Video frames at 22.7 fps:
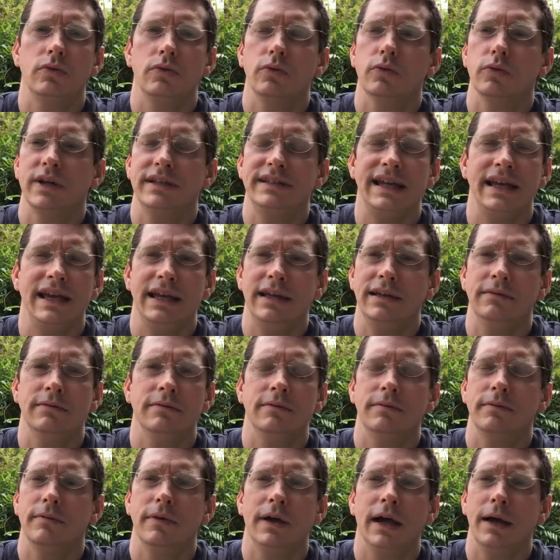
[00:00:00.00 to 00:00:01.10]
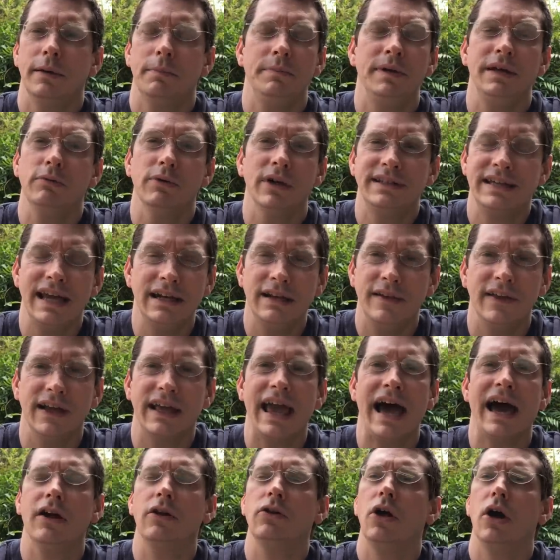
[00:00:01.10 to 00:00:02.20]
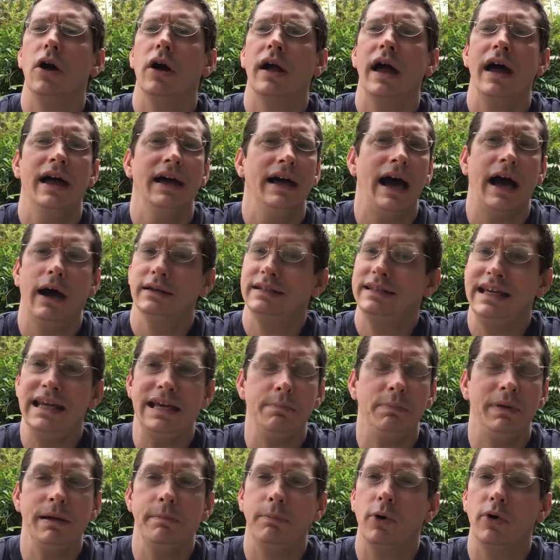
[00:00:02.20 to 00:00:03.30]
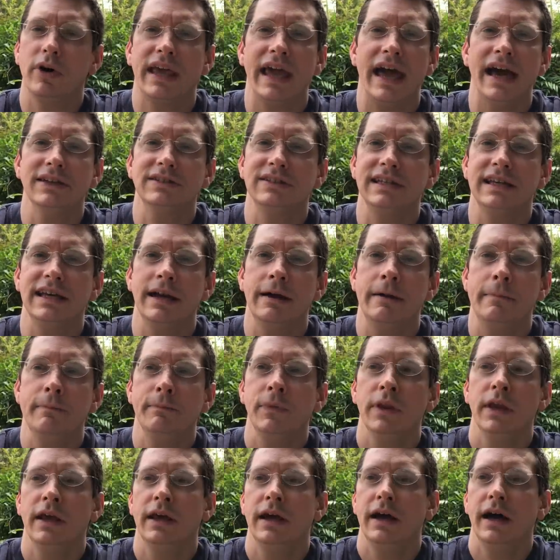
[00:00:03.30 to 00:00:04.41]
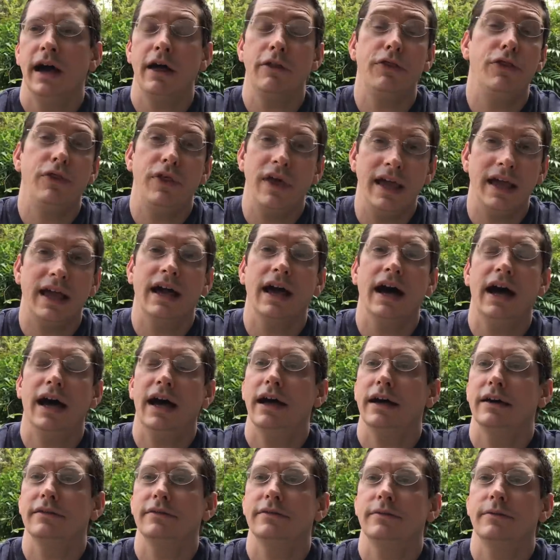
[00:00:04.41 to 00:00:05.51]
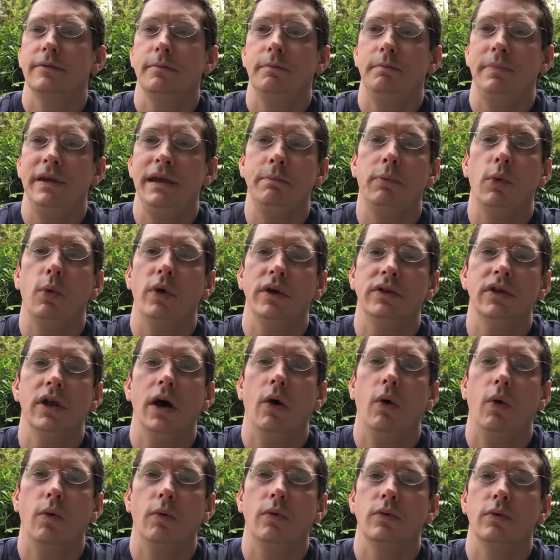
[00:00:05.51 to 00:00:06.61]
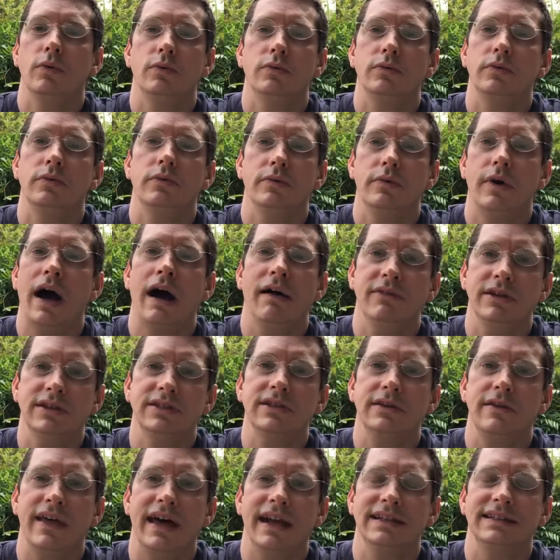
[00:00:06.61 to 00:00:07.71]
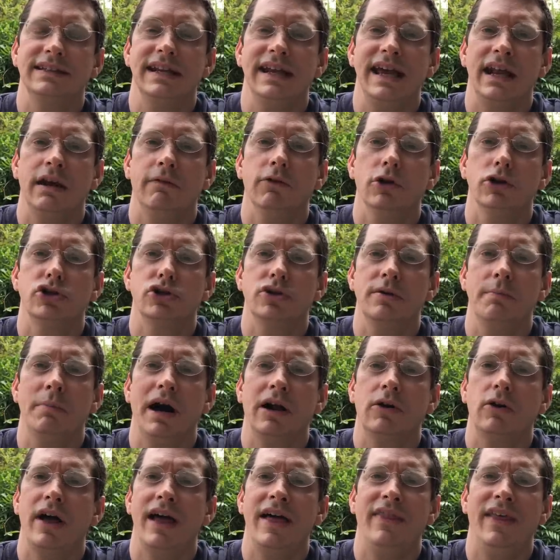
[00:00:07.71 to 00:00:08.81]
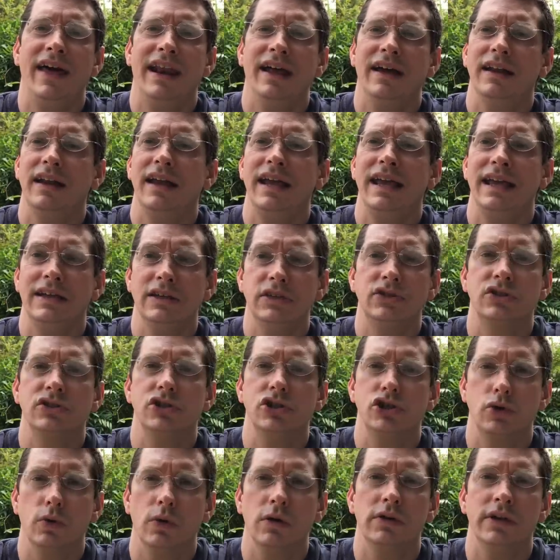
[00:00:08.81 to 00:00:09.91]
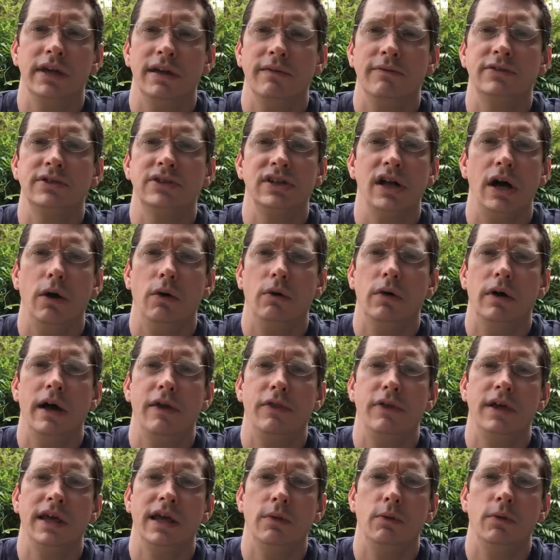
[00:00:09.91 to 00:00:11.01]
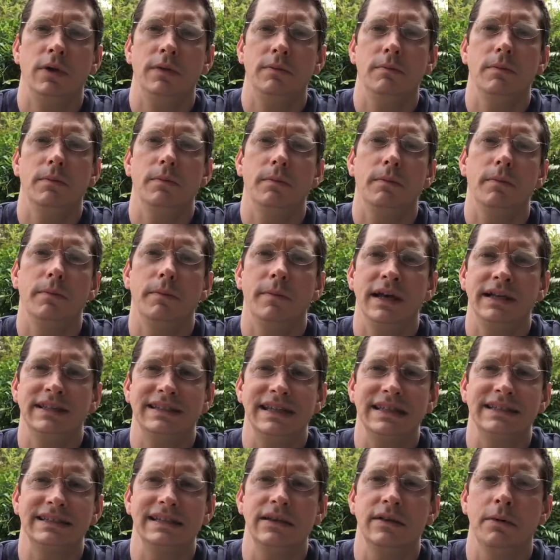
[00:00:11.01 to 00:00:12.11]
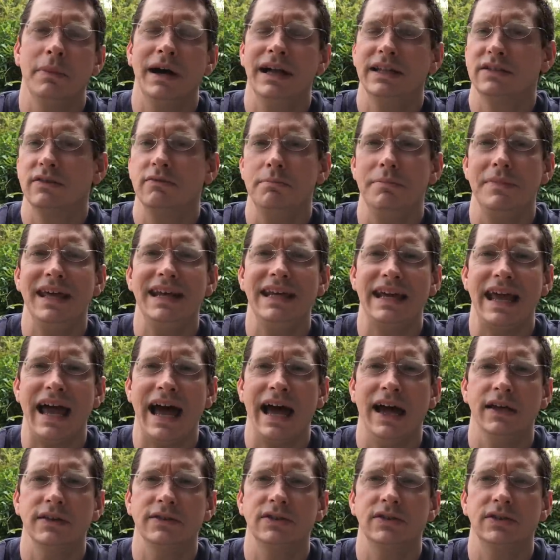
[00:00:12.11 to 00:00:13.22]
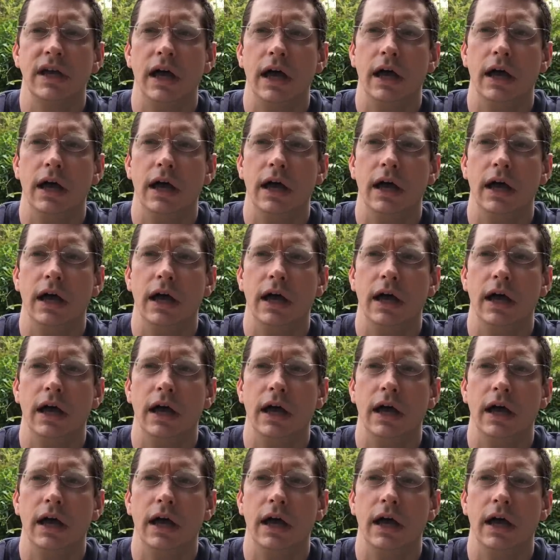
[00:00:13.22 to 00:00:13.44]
be retained in the catalog. I'd keep people guessing. I think people would know, obviously, that it's an anniversary model and that it is short-lived, so I think it would exist in the minds of many as